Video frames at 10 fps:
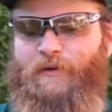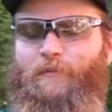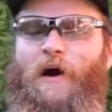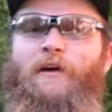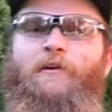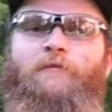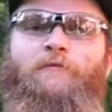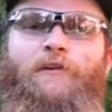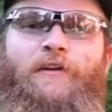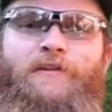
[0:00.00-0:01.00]

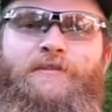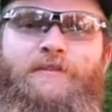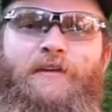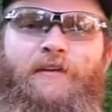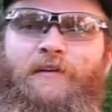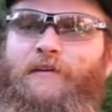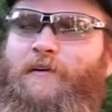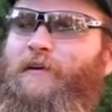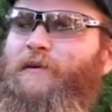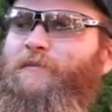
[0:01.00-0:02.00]
BioFreeze
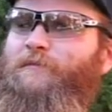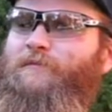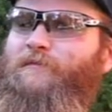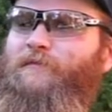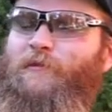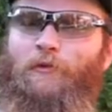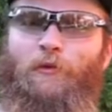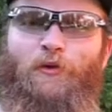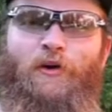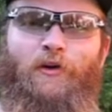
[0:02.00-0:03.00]
for when
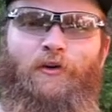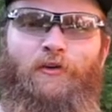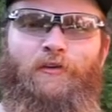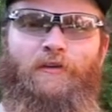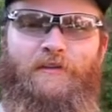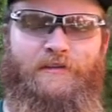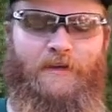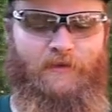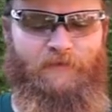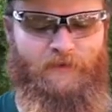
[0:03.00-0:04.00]
we're hurting, because
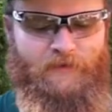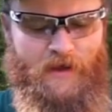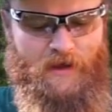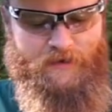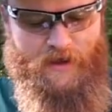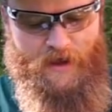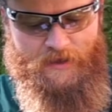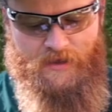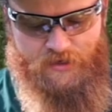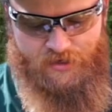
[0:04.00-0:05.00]
I'm definitely not in
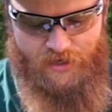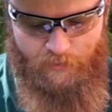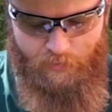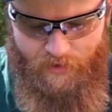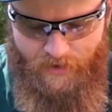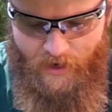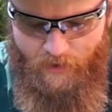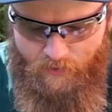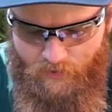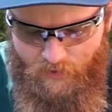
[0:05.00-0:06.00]
hiking shape right
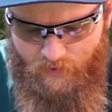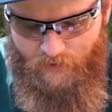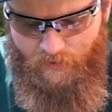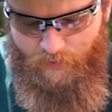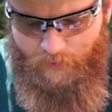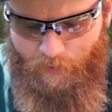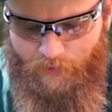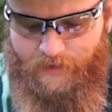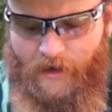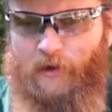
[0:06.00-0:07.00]
now. We
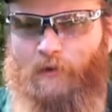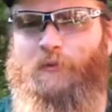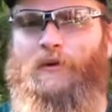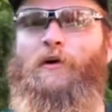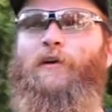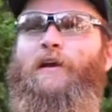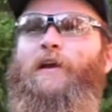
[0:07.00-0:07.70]
work out and we go get